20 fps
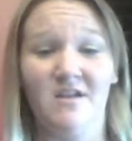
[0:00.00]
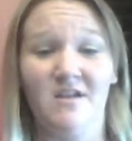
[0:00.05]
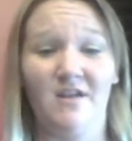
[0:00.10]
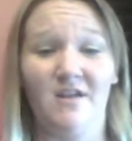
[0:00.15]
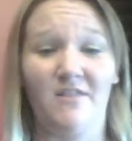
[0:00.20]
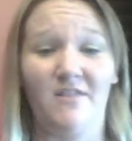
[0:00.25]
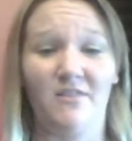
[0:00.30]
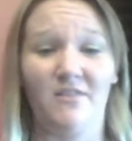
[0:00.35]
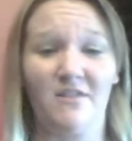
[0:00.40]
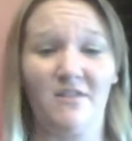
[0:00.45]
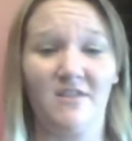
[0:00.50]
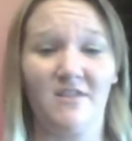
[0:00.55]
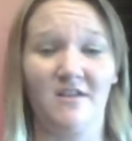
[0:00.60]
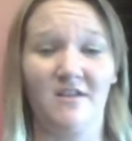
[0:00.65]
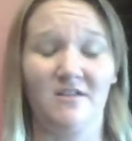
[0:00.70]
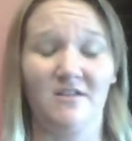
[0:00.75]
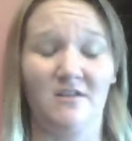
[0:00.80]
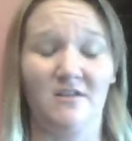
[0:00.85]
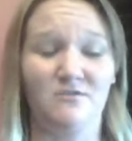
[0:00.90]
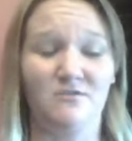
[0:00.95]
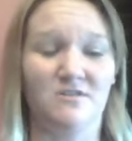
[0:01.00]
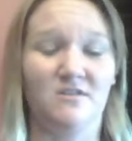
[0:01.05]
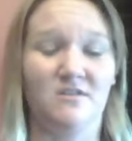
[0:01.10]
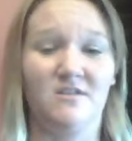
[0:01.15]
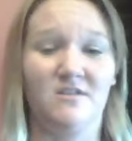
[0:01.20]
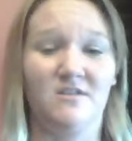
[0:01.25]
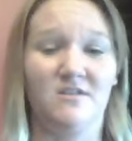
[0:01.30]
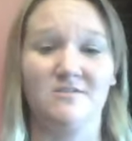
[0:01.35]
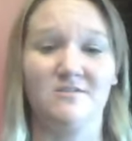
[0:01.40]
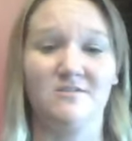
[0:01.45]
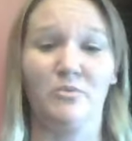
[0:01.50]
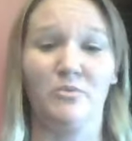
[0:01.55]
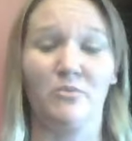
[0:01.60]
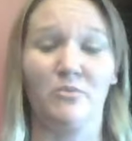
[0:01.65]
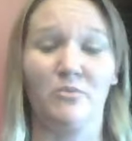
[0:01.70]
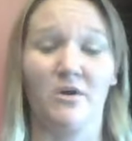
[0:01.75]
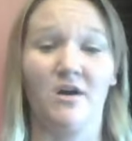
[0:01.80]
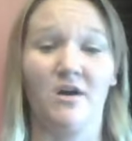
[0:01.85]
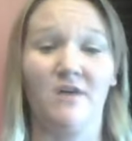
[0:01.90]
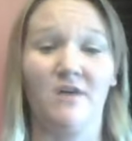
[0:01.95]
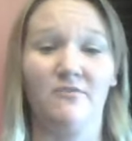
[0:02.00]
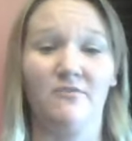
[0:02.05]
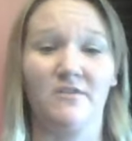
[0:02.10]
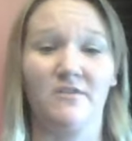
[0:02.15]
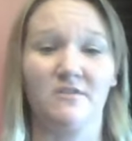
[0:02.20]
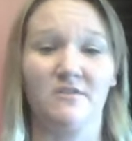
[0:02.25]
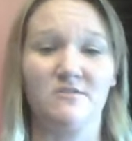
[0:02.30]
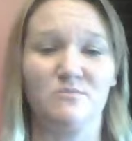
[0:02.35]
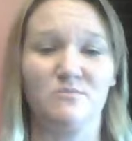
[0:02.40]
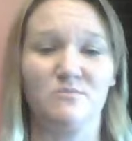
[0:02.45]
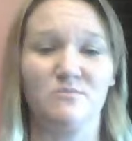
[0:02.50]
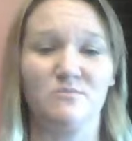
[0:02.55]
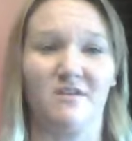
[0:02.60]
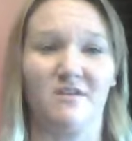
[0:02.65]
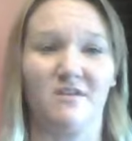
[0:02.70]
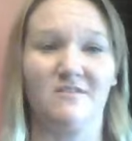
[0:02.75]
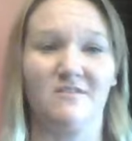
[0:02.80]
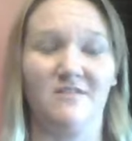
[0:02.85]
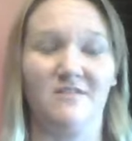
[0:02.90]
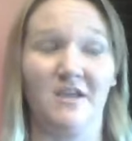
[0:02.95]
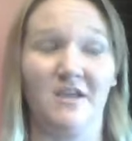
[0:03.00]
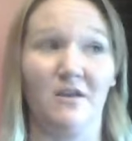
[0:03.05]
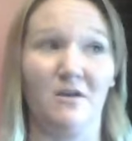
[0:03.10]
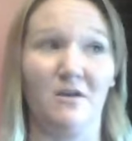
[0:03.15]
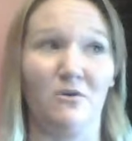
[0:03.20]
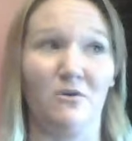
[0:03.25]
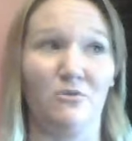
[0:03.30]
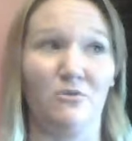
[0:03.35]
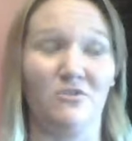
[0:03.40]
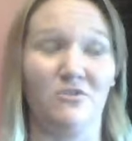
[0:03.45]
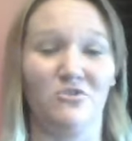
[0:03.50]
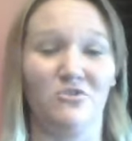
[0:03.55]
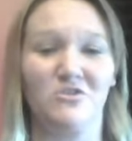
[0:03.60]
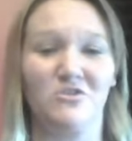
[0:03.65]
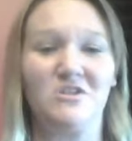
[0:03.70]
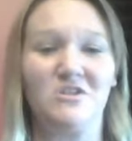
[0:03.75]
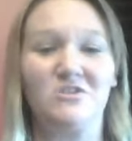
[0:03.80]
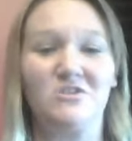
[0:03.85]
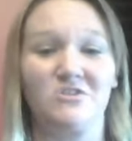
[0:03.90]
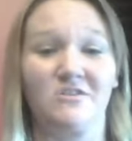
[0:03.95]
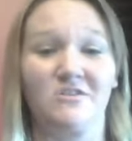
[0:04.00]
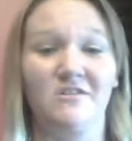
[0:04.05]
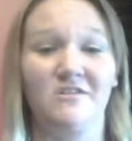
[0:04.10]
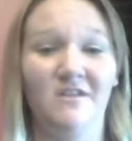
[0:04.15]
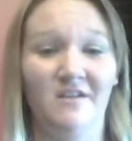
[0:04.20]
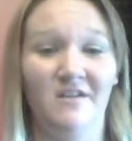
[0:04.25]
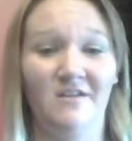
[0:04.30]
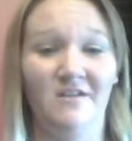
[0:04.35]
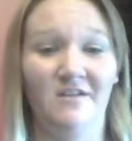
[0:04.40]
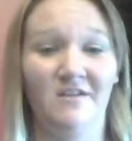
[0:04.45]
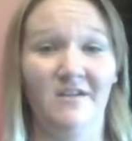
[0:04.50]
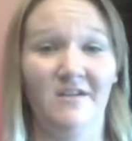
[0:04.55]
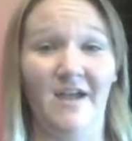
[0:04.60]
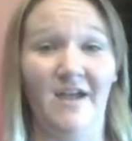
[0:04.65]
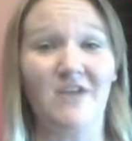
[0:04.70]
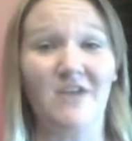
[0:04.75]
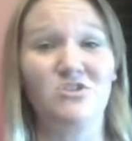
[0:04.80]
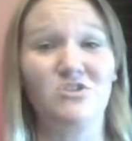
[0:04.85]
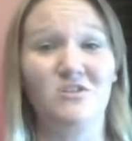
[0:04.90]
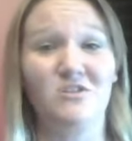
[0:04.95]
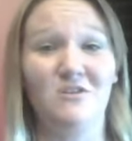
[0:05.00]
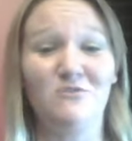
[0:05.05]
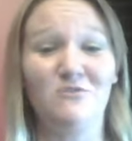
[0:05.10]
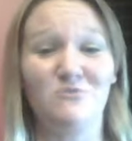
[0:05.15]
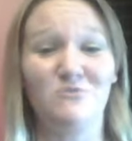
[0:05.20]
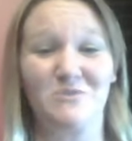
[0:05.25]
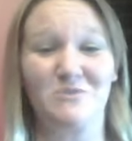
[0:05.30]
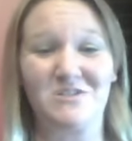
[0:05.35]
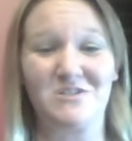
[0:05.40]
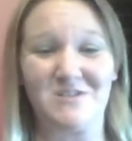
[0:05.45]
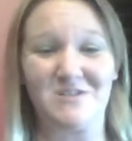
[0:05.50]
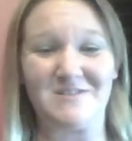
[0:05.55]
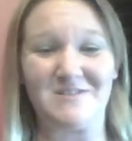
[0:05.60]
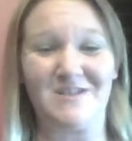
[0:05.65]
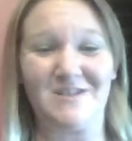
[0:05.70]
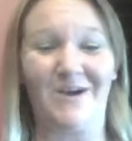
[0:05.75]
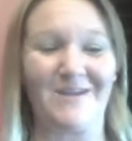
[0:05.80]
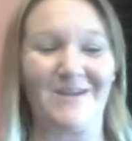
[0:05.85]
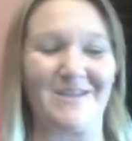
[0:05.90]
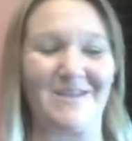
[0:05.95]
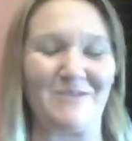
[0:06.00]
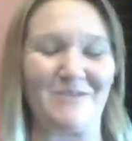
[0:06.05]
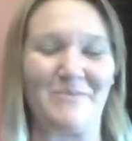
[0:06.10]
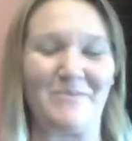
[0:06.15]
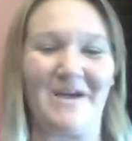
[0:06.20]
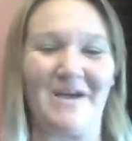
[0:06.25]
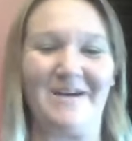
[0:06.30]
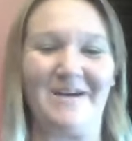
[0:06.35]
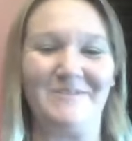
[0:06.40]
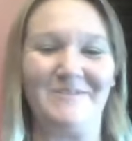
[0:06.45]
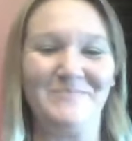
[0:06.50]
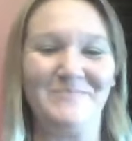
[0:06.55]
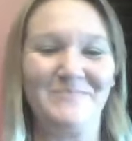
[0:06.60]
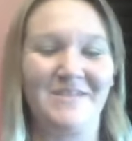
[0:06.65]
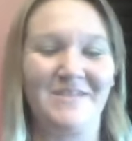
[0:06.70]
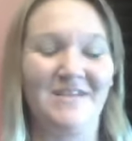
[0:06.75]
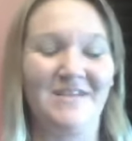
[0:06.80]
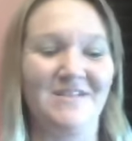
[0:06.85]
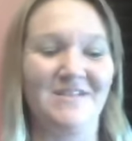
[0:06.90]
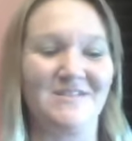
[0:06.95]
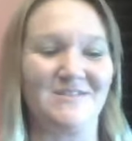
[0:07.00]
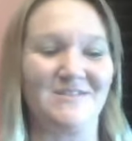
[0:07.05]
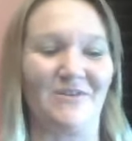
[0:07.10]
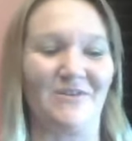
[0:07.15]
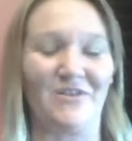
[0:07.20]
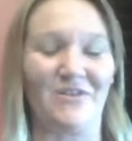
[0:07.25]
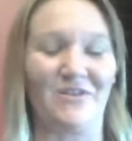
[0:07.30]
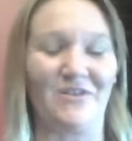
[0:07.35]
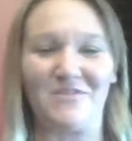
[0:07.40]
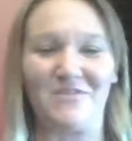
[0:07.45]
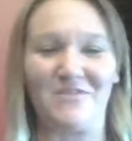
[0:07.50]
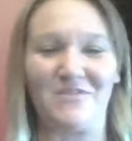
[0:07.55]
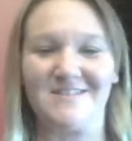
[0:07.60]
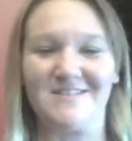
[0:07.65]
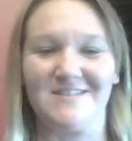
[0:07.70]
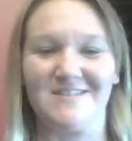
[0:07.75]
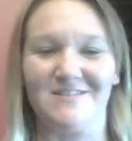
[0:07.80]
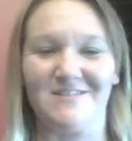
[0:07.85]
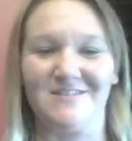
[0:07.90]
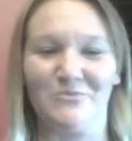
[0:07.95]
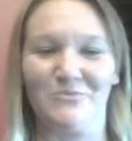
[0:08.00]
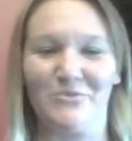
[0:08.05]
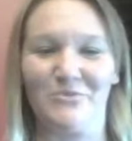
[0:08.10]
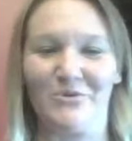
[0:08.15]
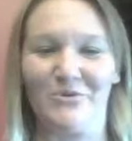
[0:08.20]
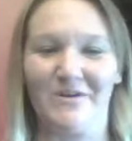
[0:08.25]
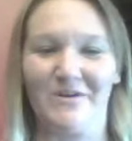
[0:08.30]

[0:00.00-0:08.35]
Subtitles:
And I think that gives the kids a little bit more confidence because they know that their teacher actually knows what she's talking about. So I think that's a little more